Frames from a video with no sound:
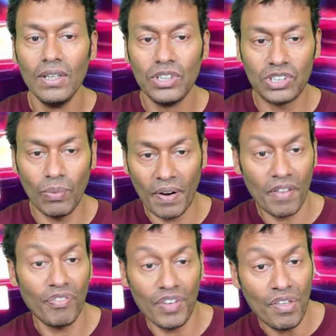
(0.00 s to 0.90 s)
So, one of
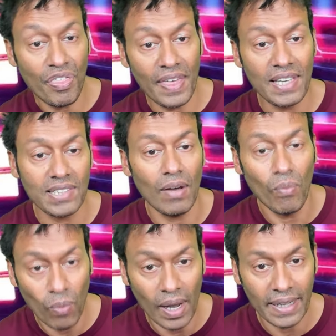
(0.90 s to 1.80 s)
the few things that
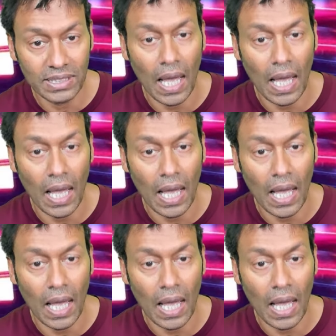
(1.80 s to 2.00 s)
worked